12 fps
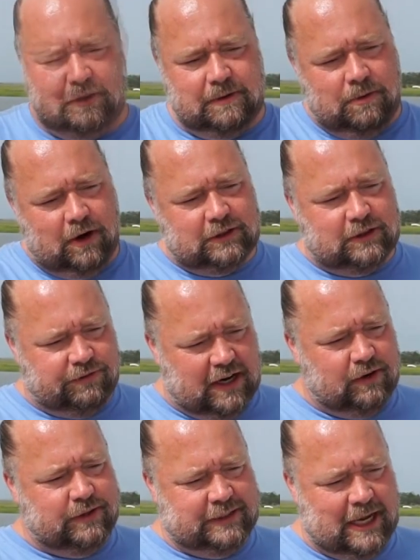but the margin of
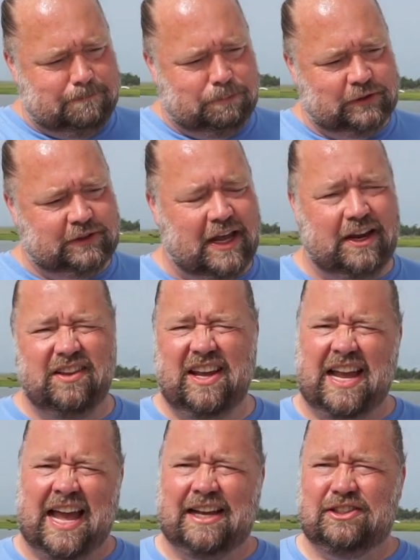error 8%, you're
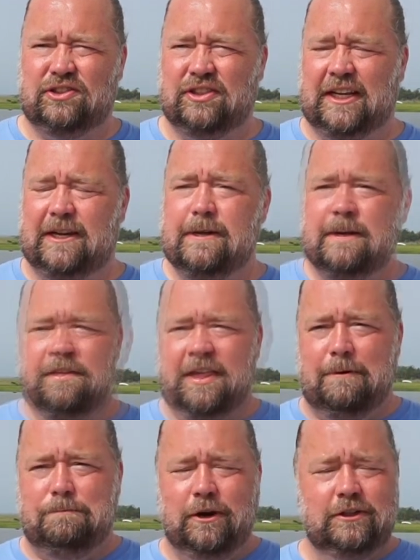like, actually,
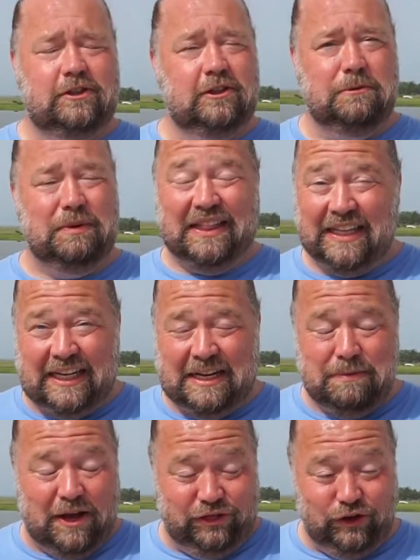that person could be
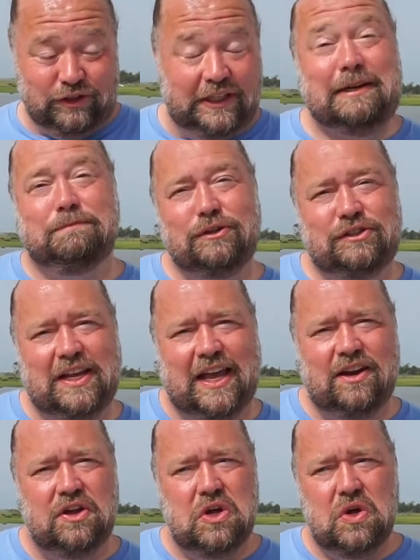leading by
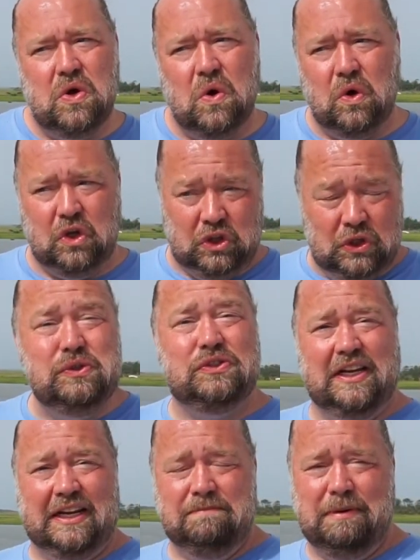13% or
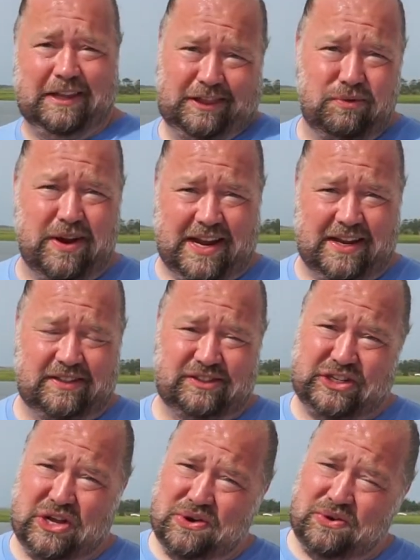losing by three.
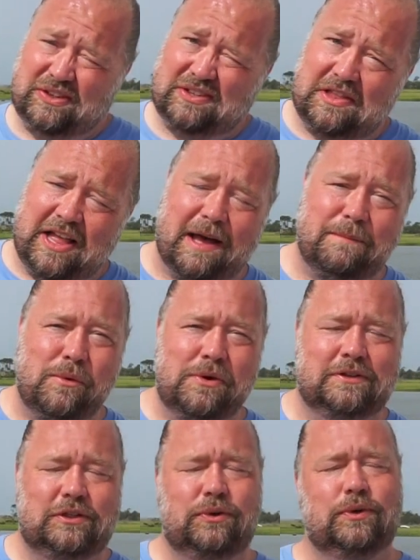So there's a lot
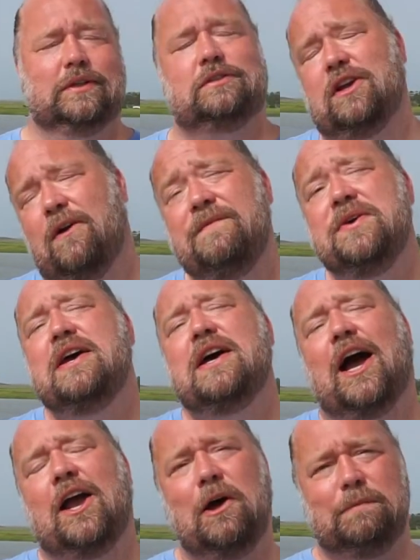more to it. So
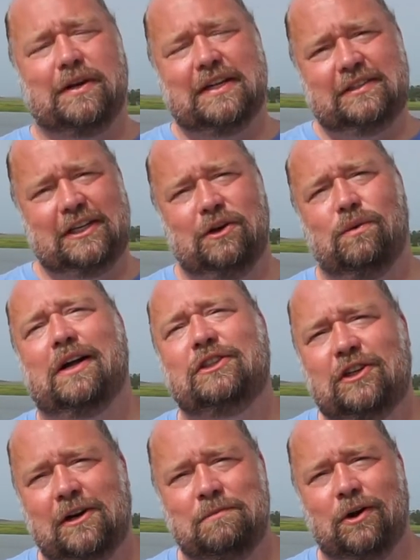I hope you'll continue
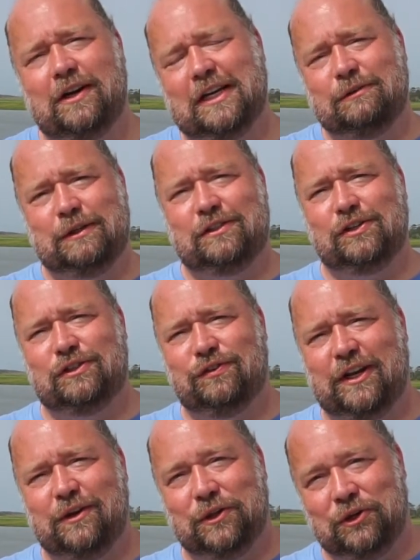watching our marketing research
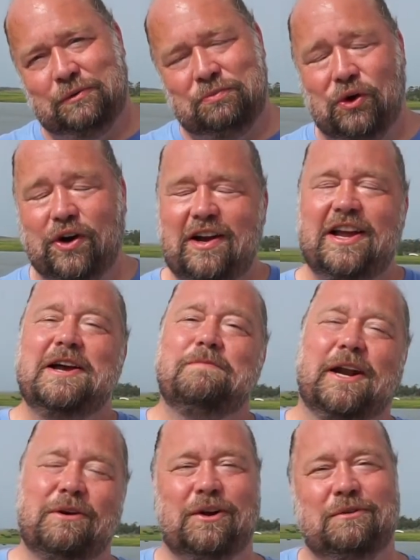video to learn more,
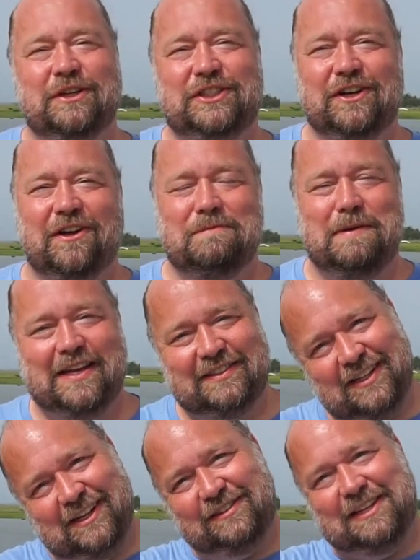but I want to wish you all the
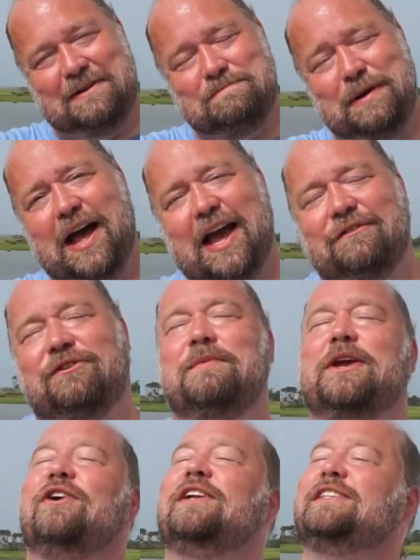best and I'll say bye from
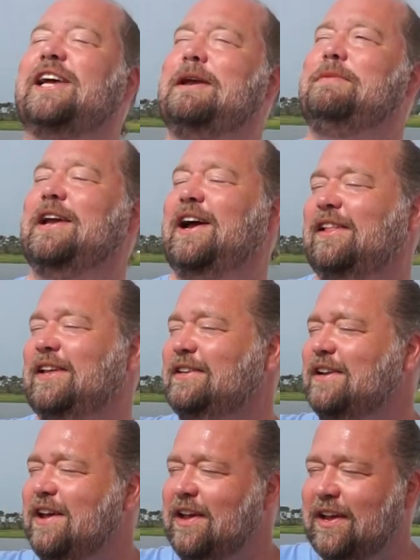here on Tybee Island